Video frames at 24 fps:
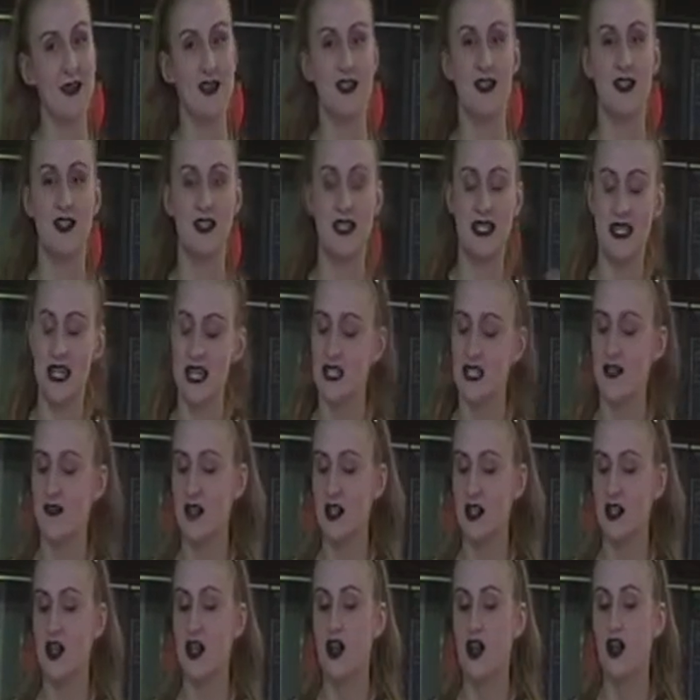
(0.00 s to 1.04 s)
So today's
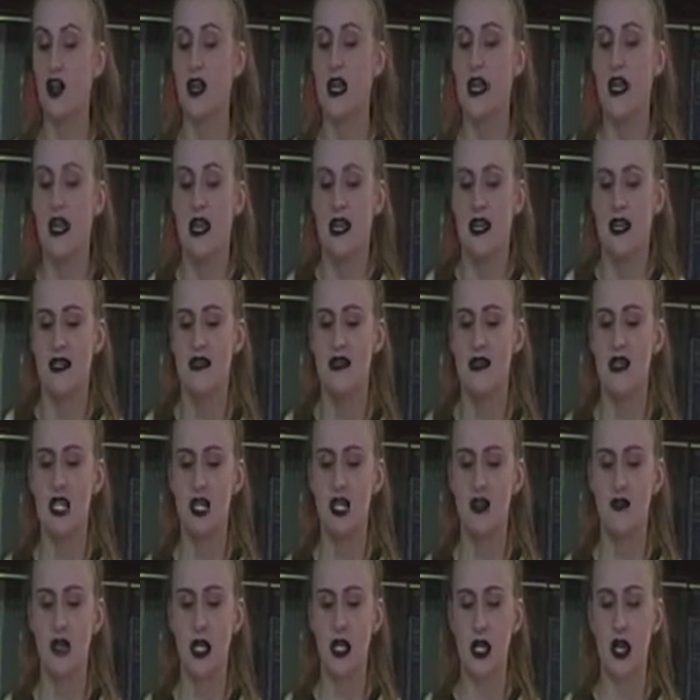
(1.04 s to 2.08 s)
video is
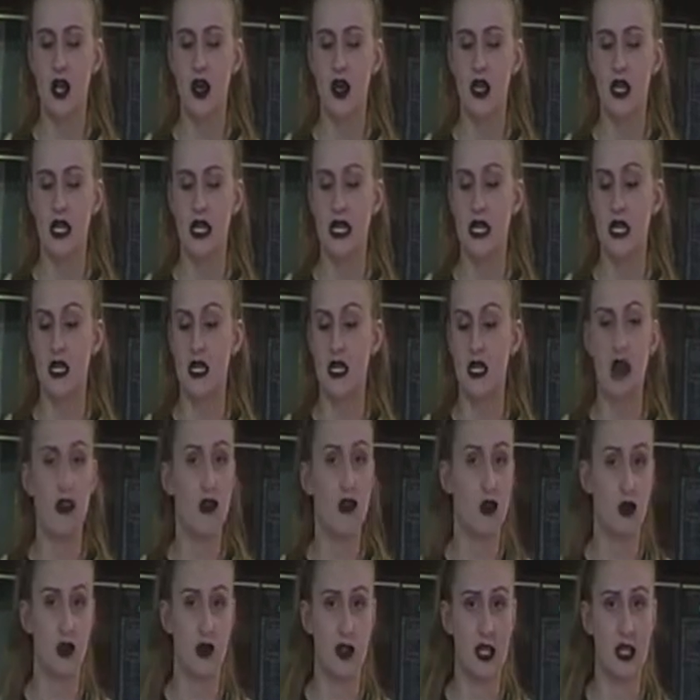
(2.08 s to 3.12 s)
another video in
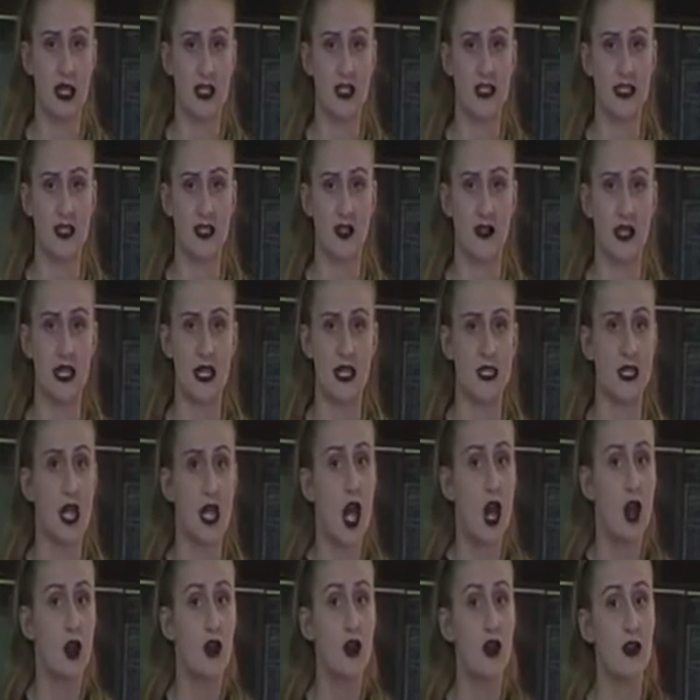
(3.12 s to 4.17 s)
the cooking series,
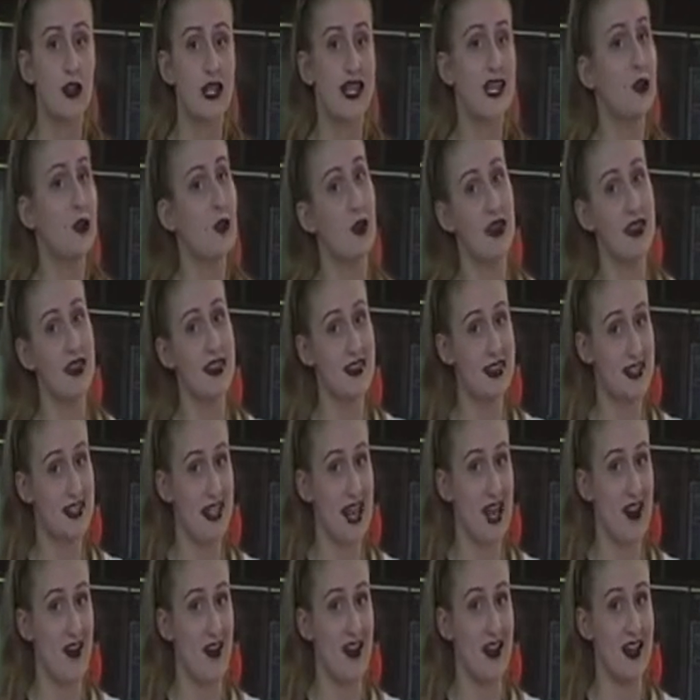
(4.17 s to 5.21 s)
Cooking with
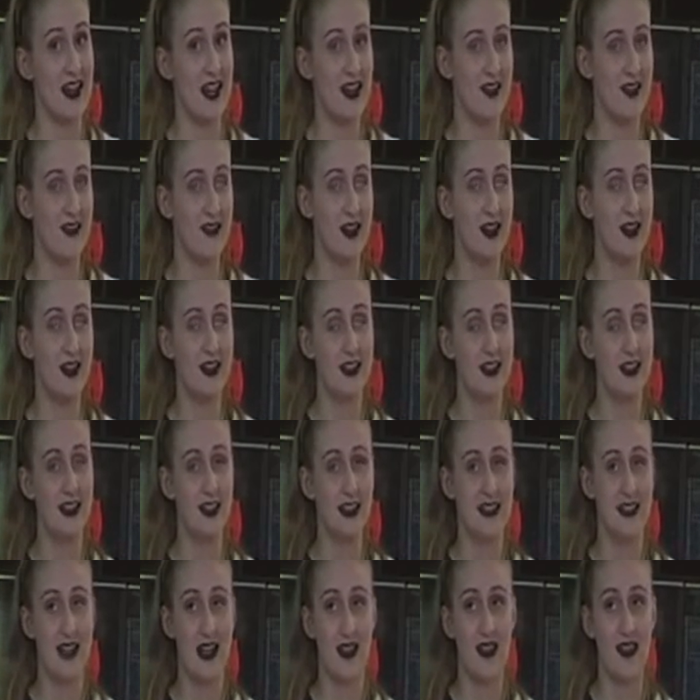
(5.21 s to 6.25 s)
Sarah. Now I've
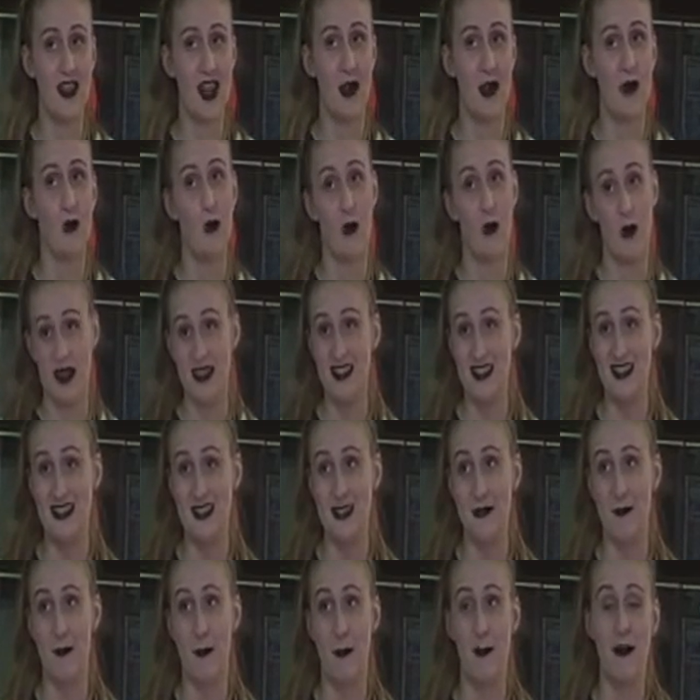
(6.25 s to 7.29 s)
only done that once,
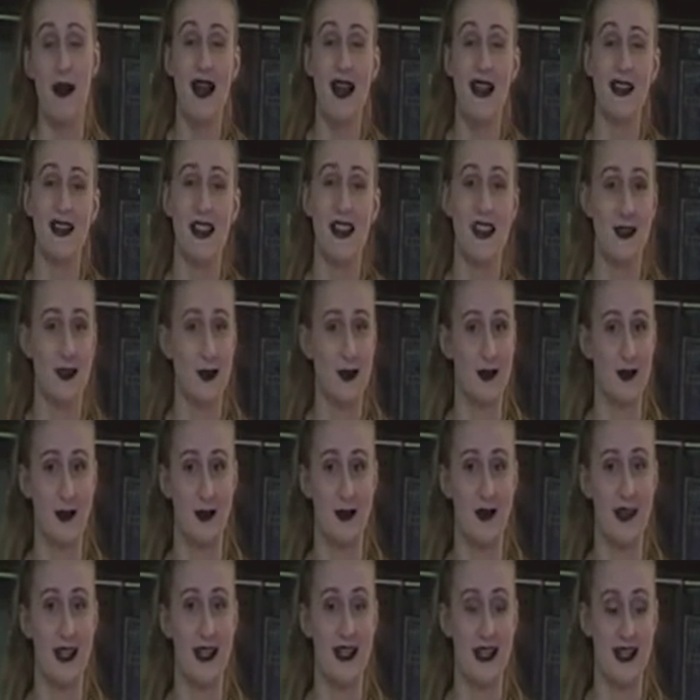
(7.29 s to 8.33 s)
but I thought it was a
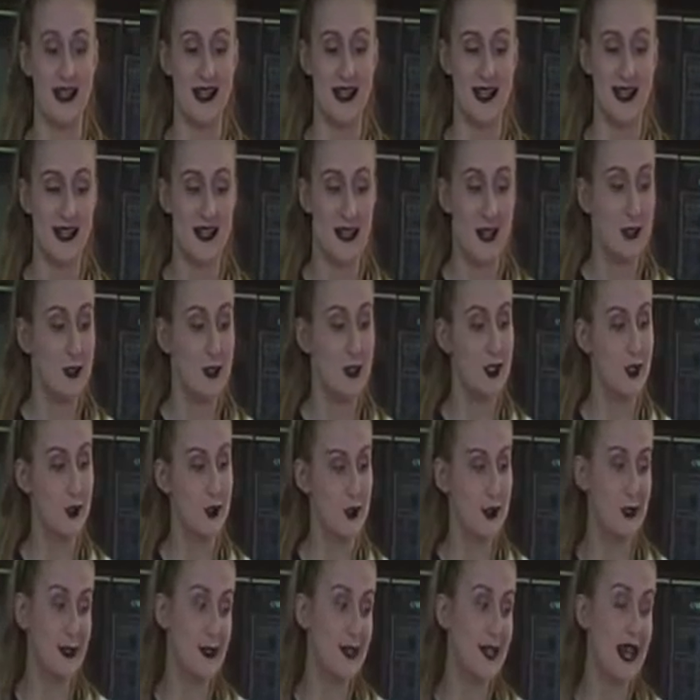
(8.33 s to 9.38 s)
good idea to do
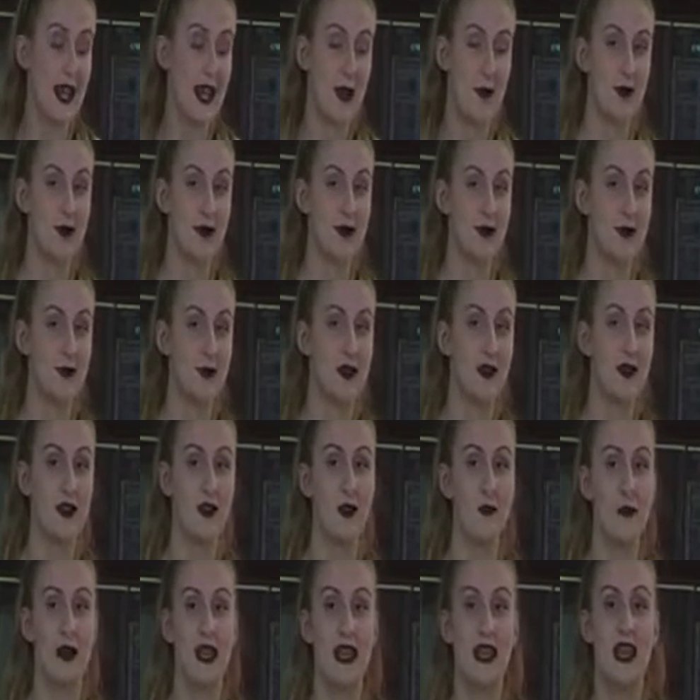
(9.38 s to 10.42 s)
it today because we're going
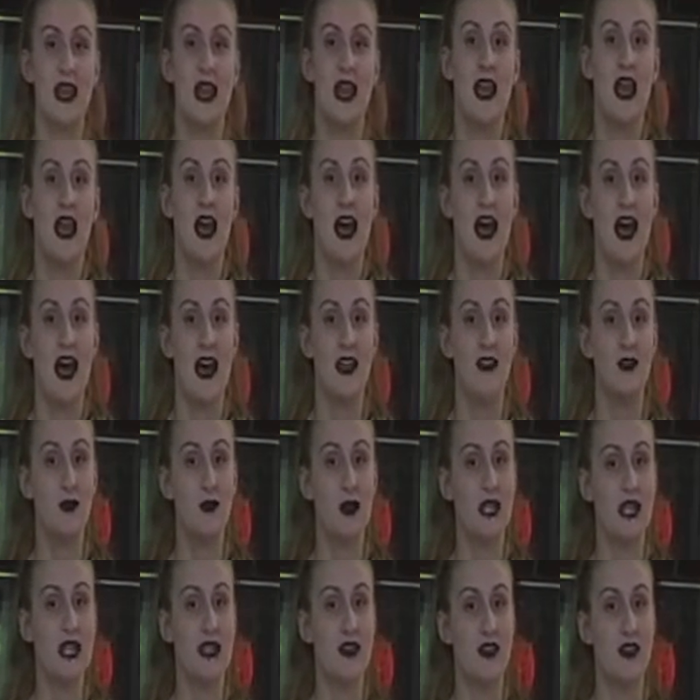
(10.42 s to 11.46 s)
to make a
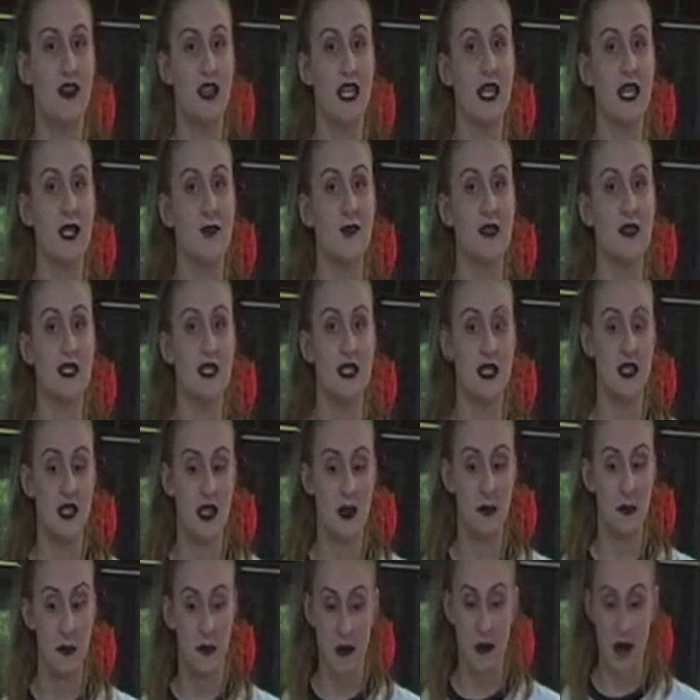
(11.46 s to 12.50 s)
Halloween themed
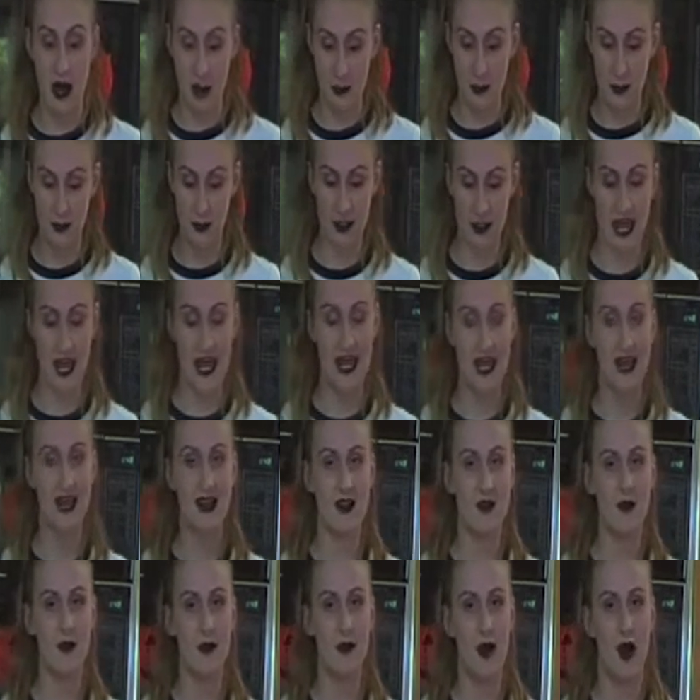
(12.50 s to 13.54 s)
marble
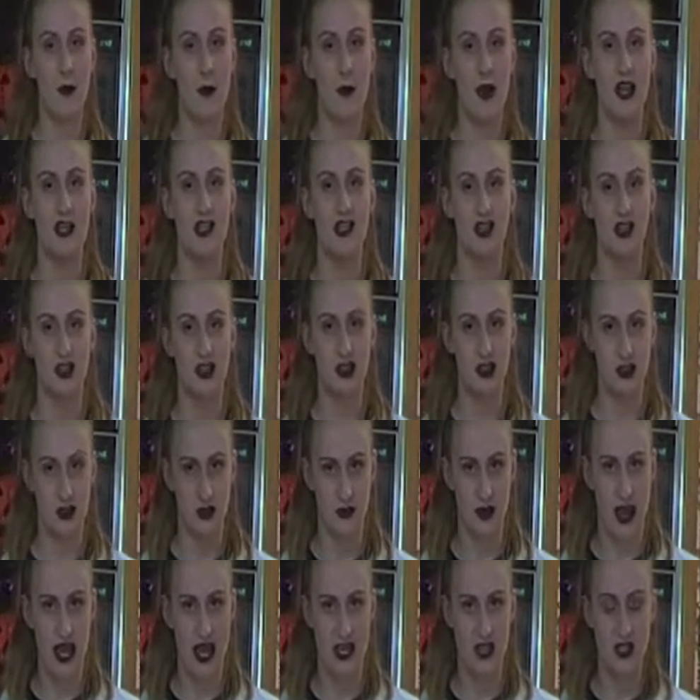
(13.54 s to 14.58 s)
cake from
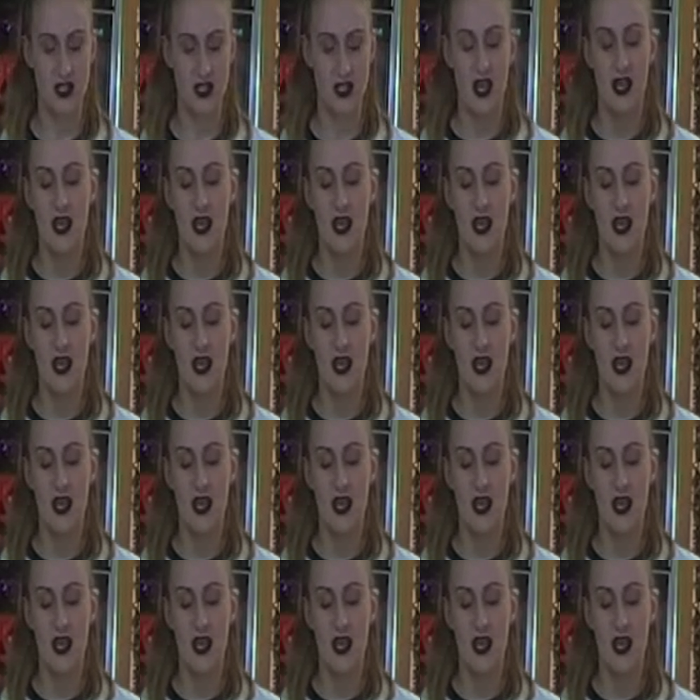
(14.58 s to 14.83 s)
scratch.